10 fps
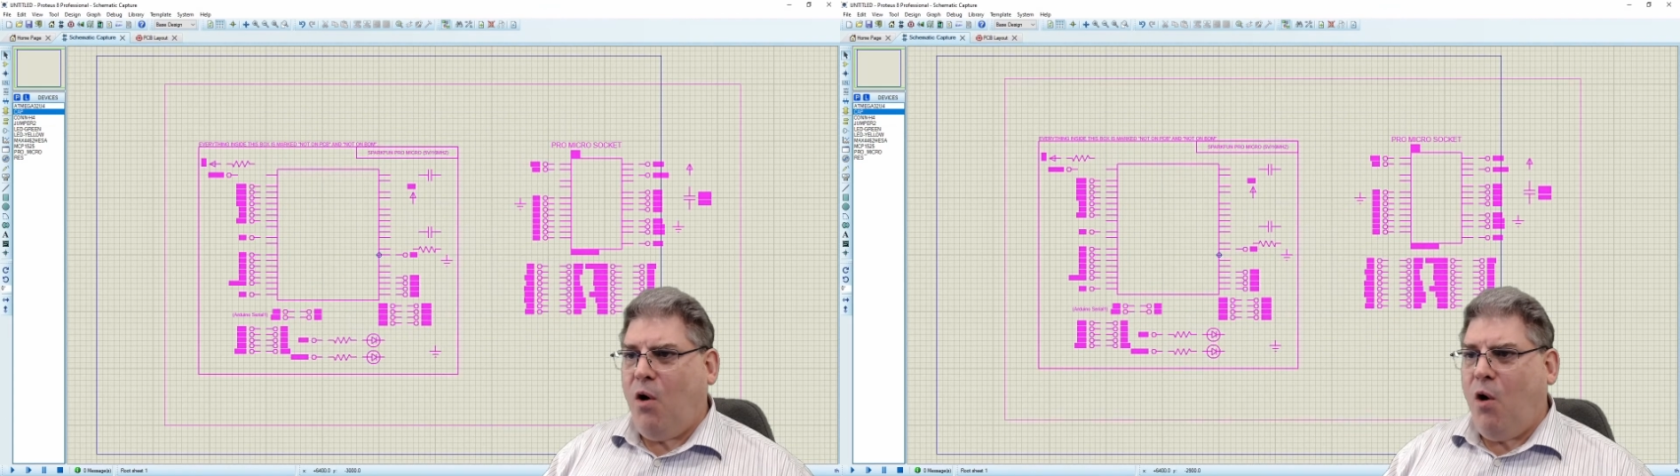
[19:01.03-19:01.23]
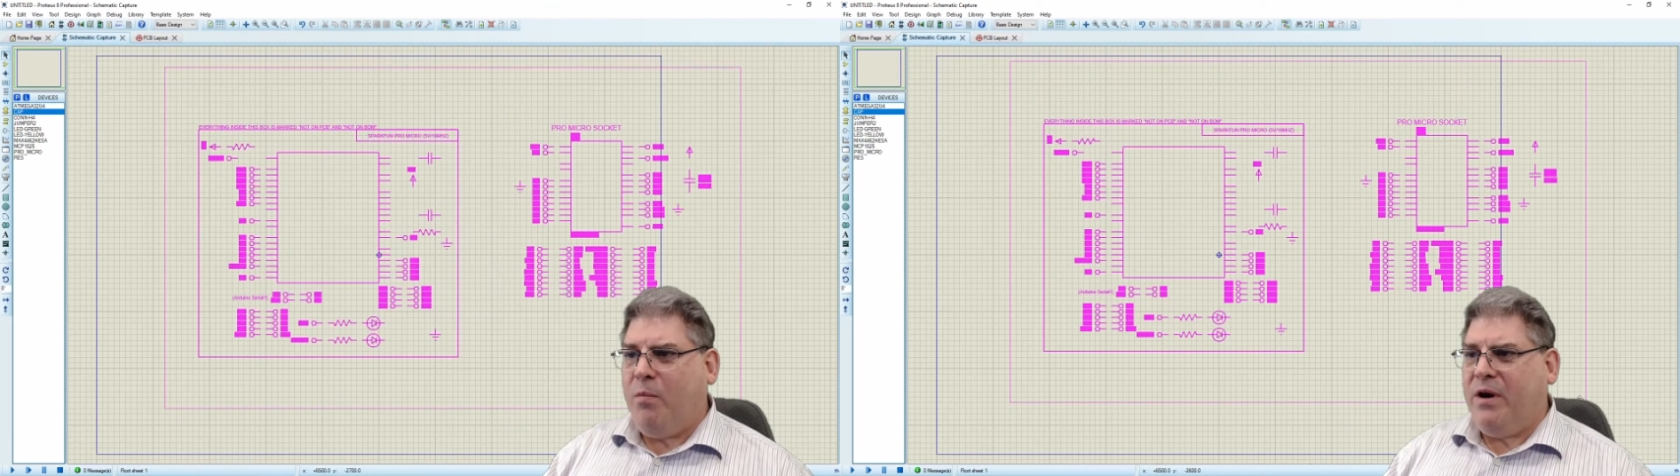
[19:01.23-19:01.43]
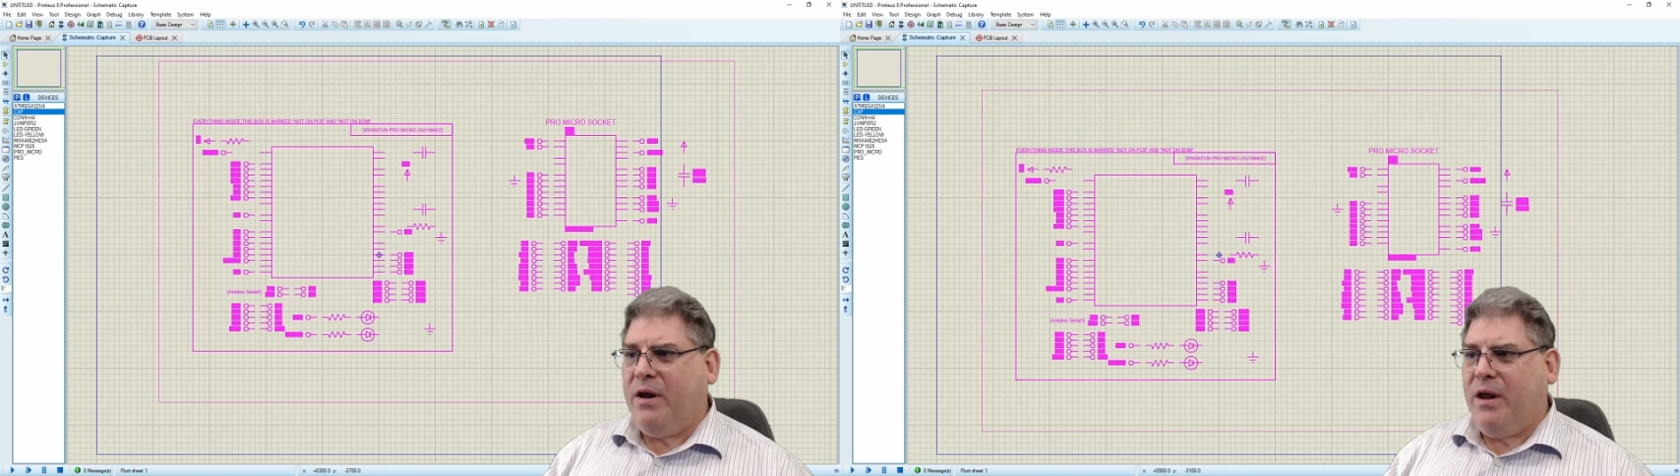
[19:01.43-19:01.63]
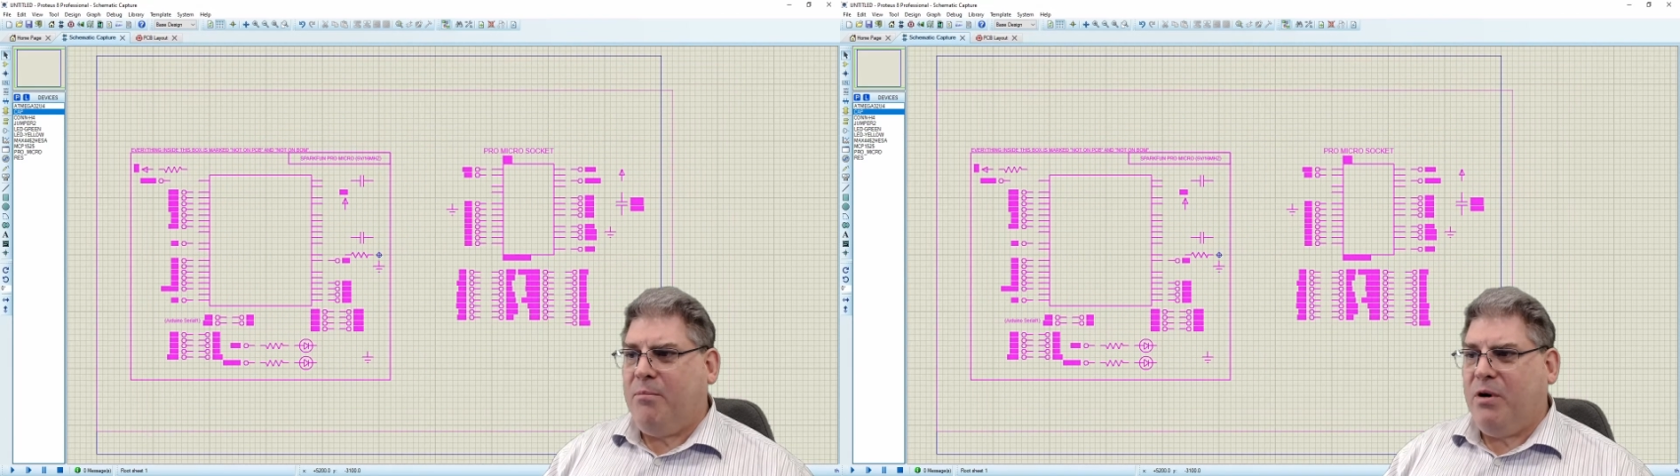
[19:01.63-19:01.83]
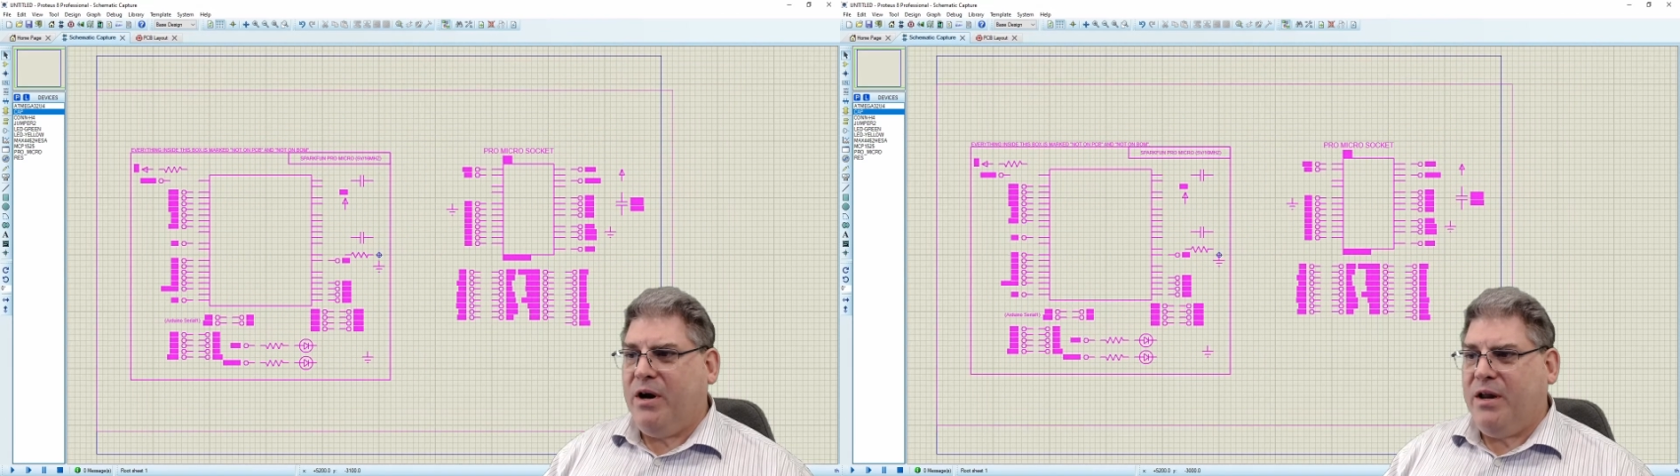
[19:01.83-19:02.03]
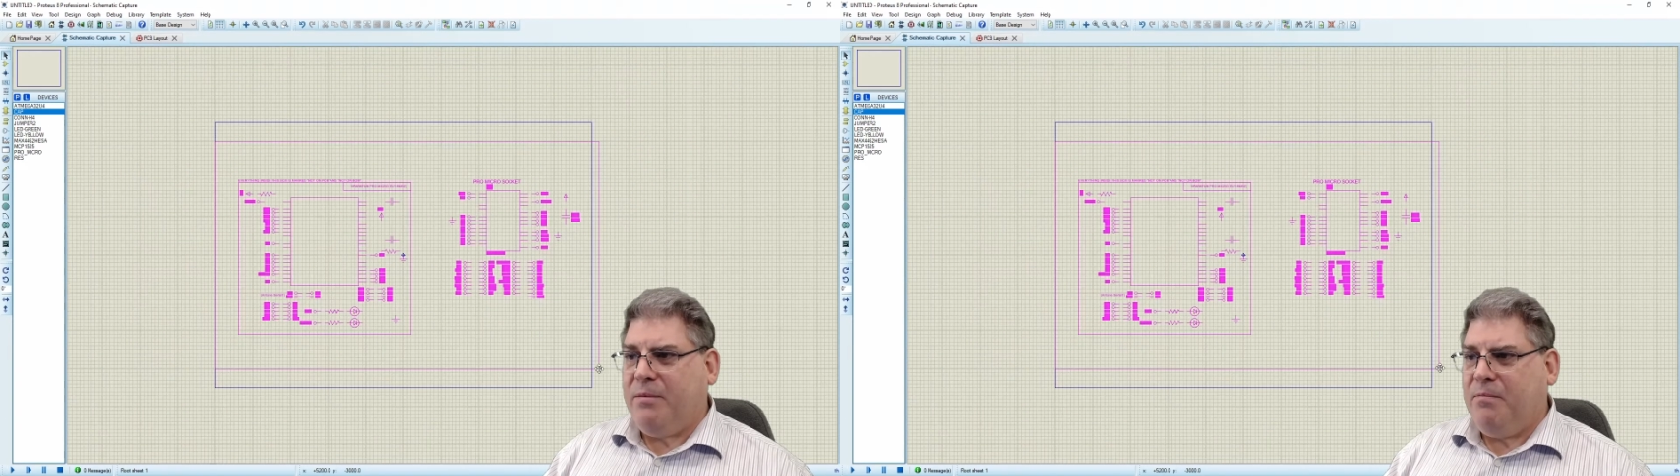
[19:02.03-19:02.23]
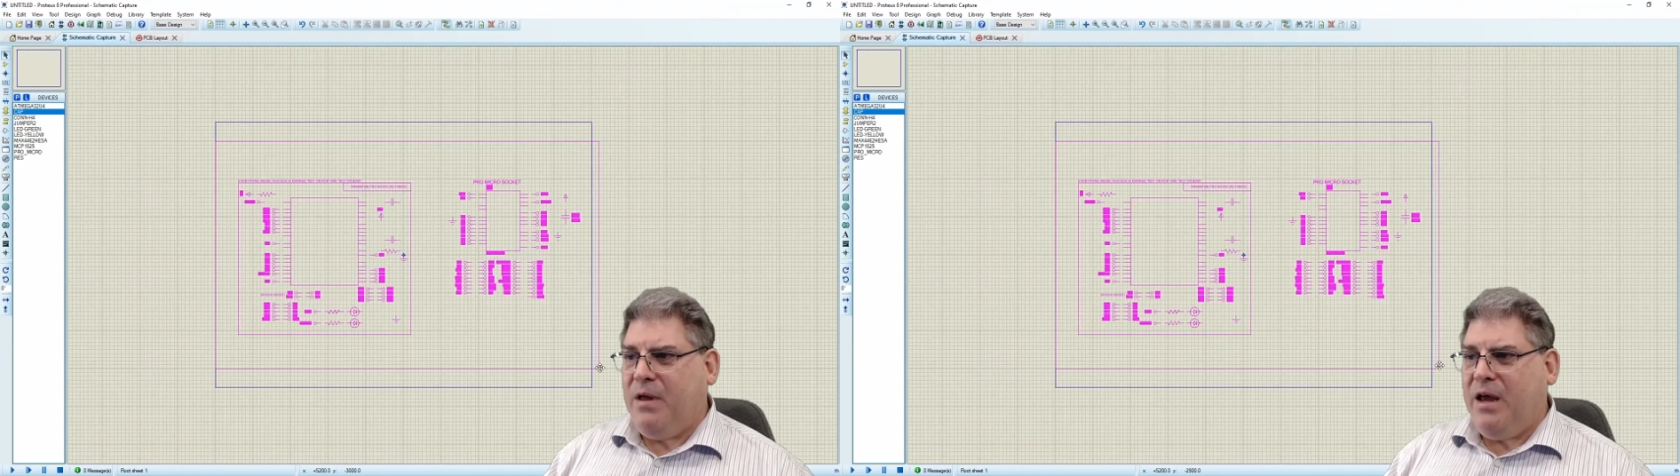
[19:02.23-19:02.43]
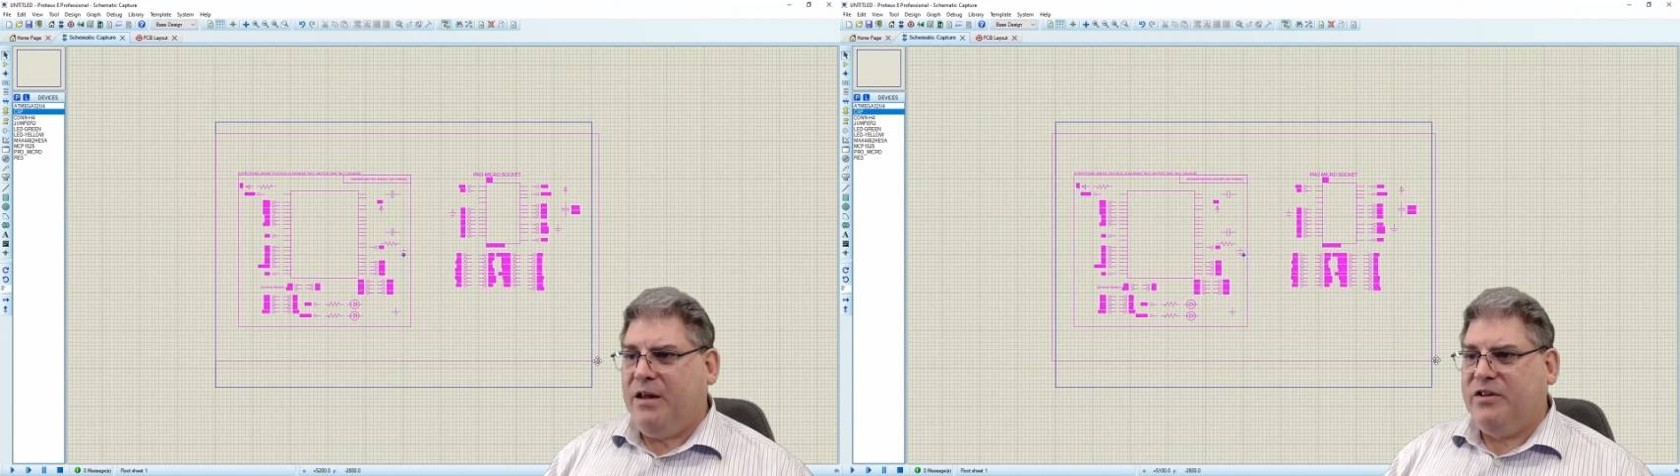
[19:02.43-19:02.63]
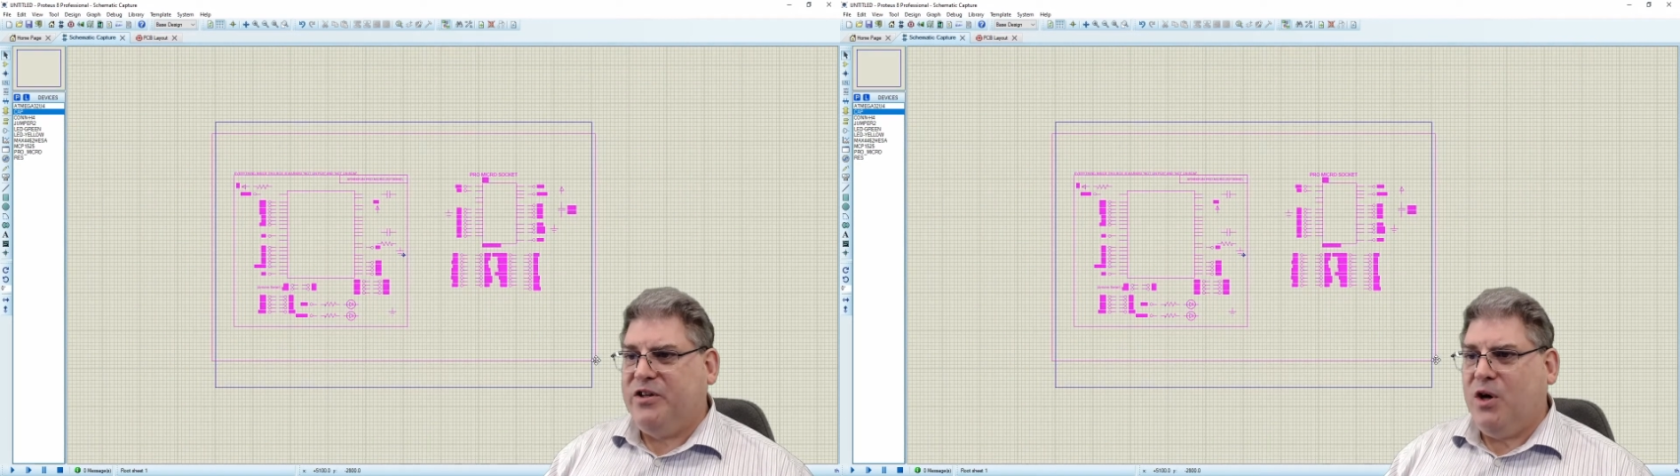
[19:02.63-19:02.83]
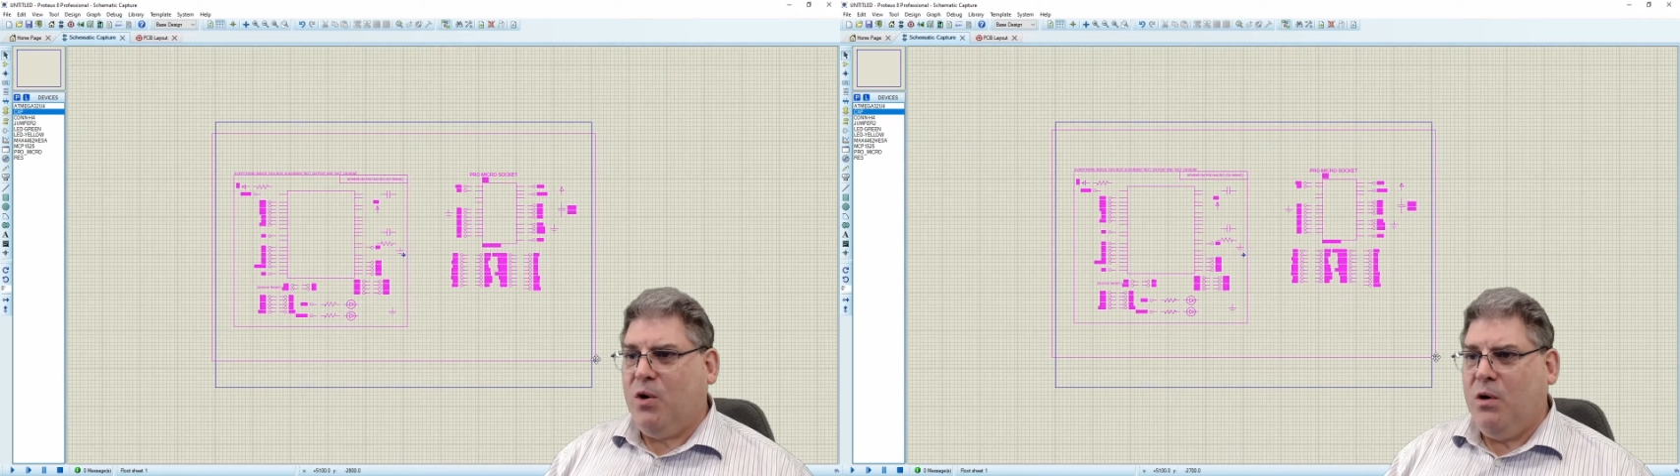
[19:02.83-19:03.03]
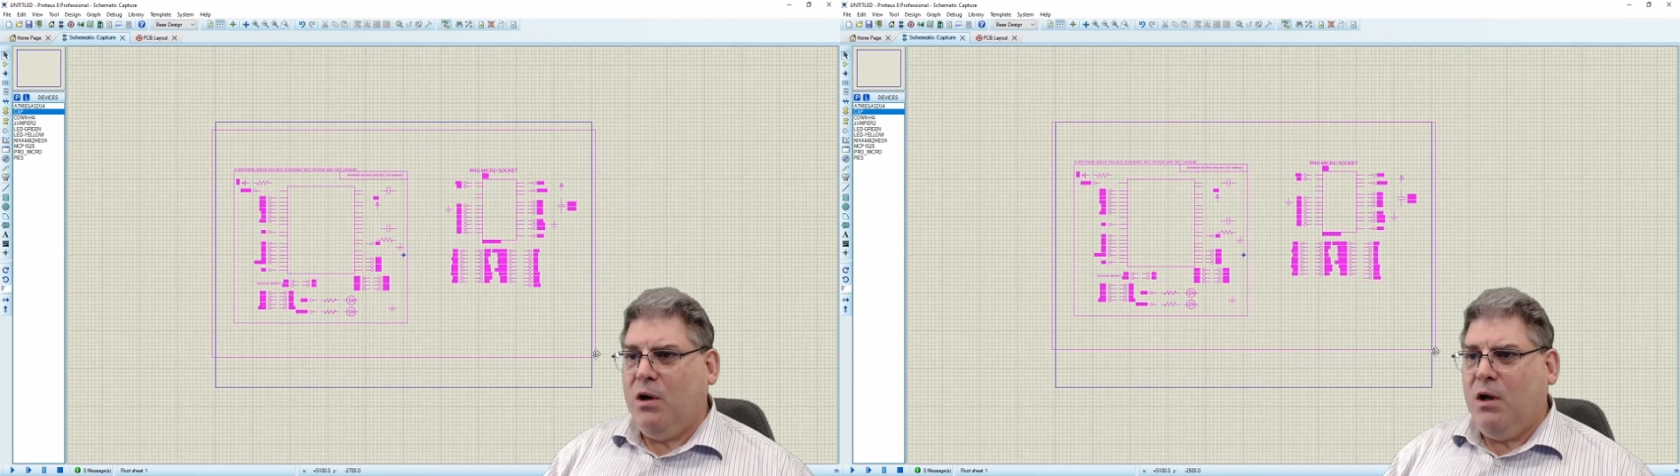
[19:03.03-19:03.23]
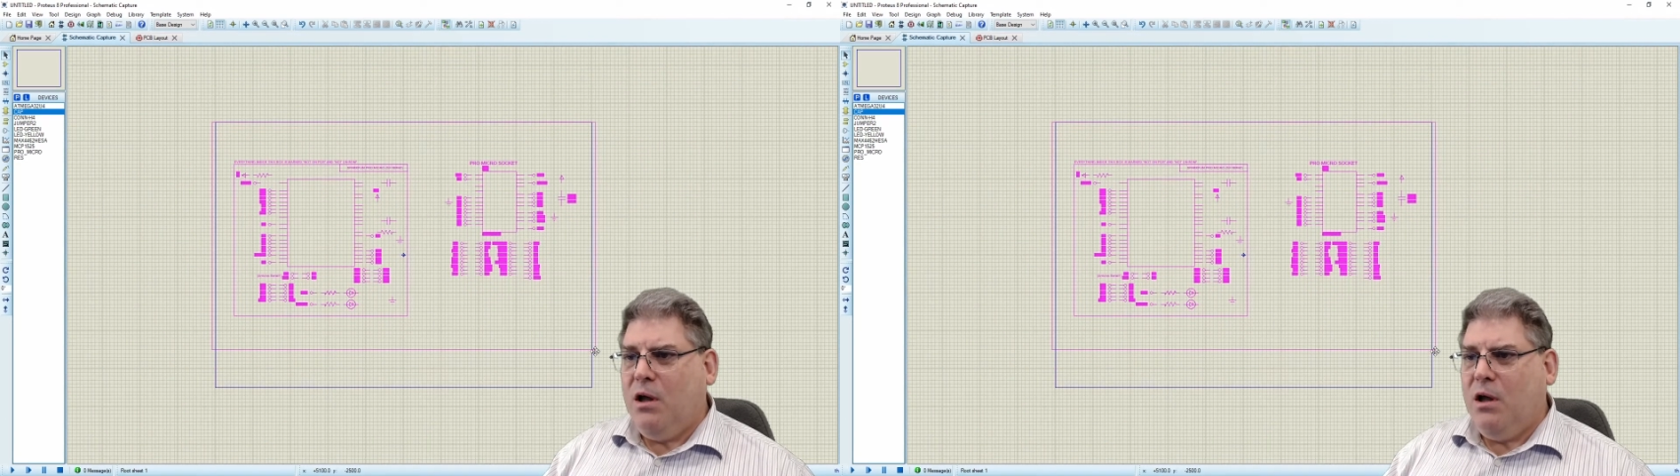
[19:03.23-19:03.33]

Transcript: open it and bring it in. And so